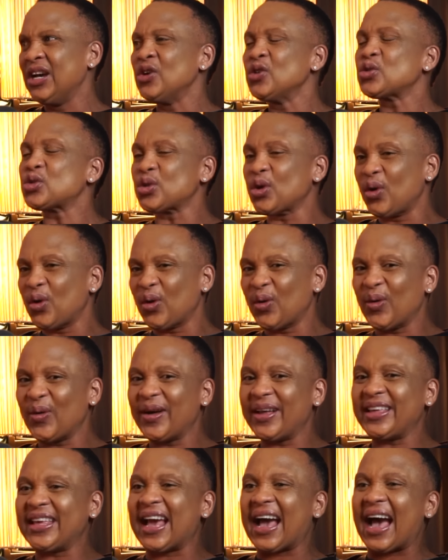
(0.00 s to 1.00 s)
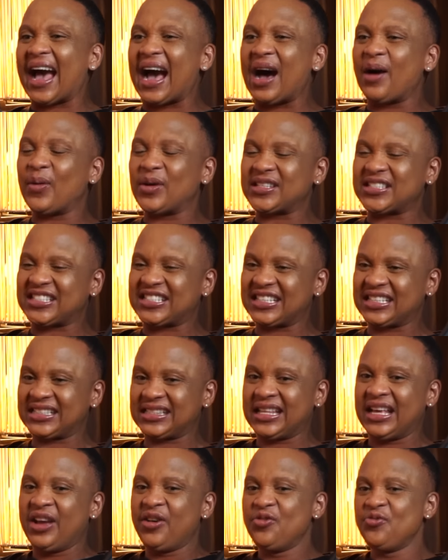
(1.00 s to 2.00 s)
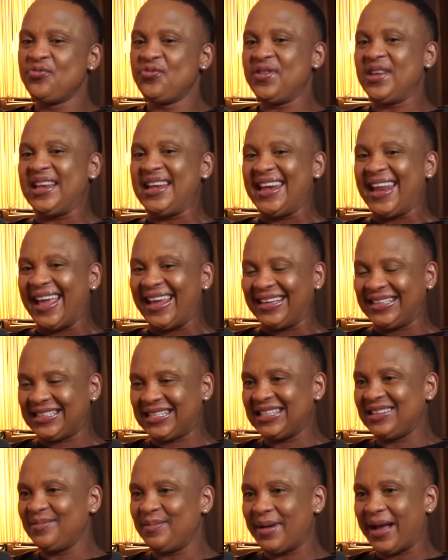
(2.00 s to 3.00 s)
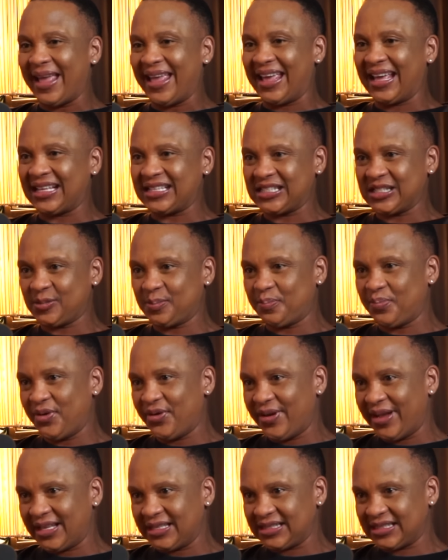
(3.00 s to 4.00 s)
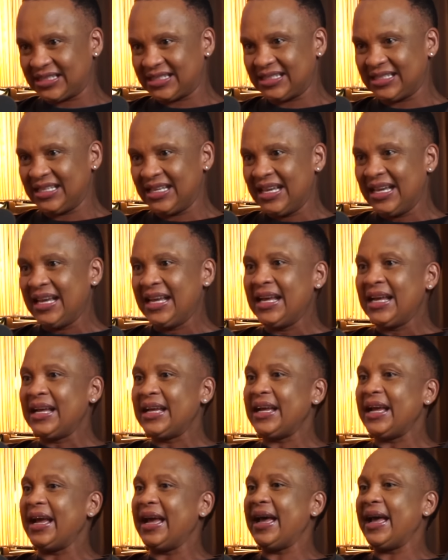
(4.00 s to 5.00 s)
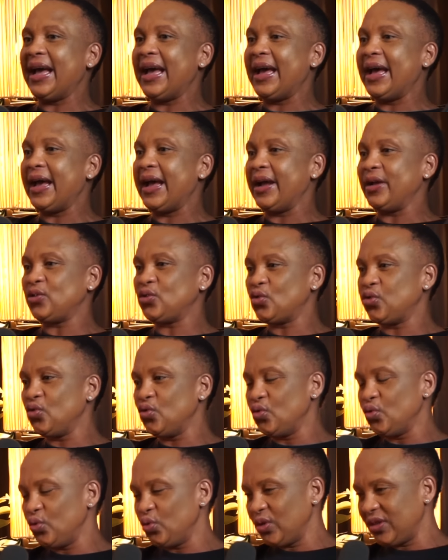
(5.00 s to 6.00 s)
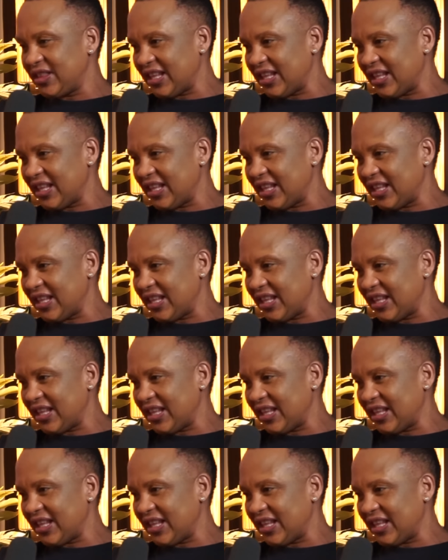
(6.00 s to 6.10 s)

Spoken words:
So, yeah, I was just relating my experience to the